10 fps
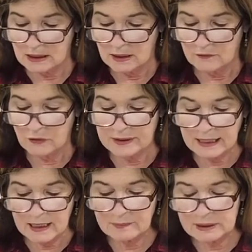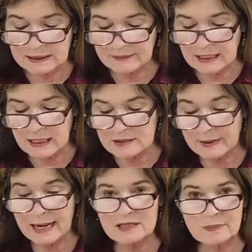For the unbelieving husband
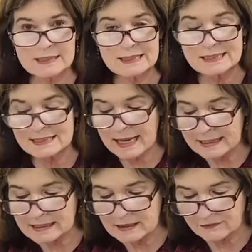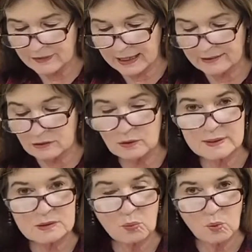has been sanctified through
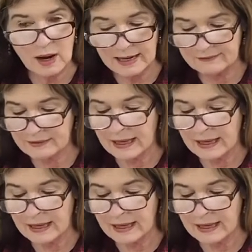his wife.